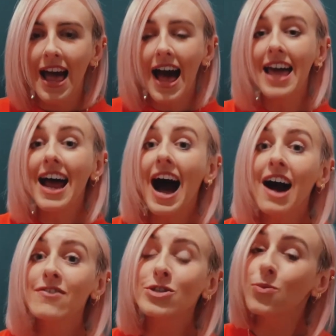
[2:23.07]
And
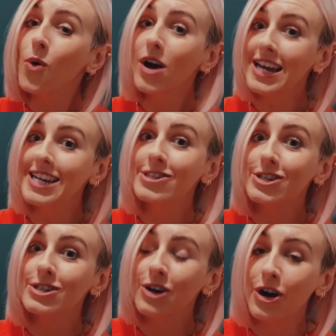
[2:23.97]
after what he
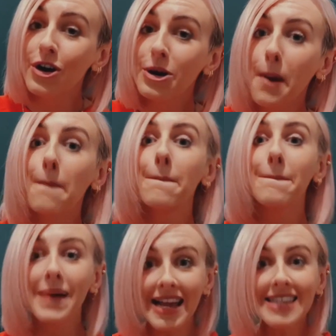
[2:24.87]
just heard,
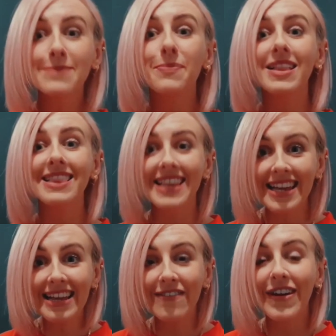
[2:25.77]
best
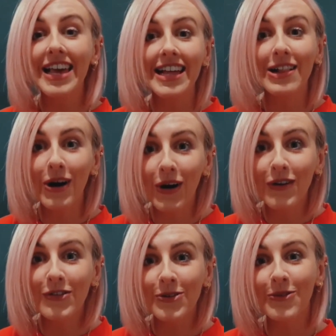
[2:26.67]
believe he'll
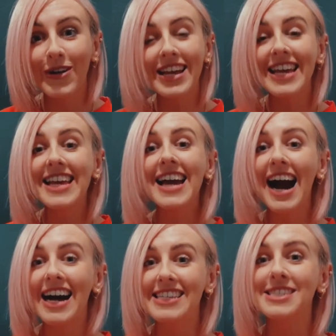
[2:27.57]
offer what he
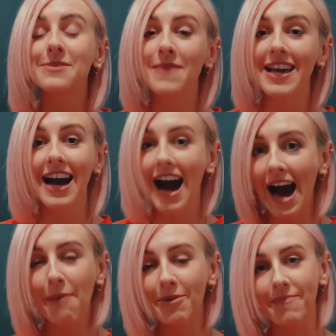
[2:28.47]
has to make it
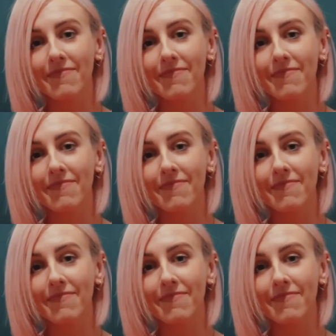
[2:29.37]
happen.